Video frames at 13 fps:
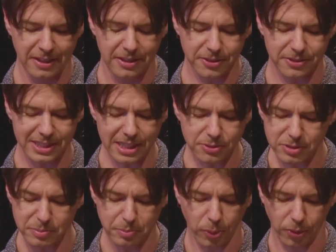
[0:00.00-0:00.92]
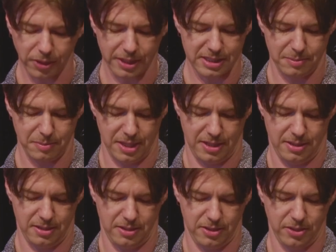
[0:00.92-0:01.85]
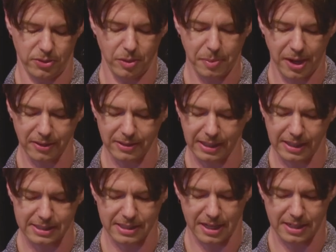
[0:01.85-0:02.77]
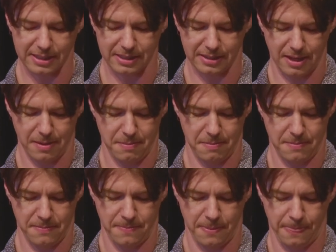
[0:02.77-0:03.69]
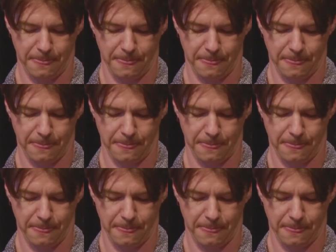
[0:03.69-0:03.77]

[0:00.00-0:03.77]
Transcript: Their sex was boring to me, although apparently exciting to them.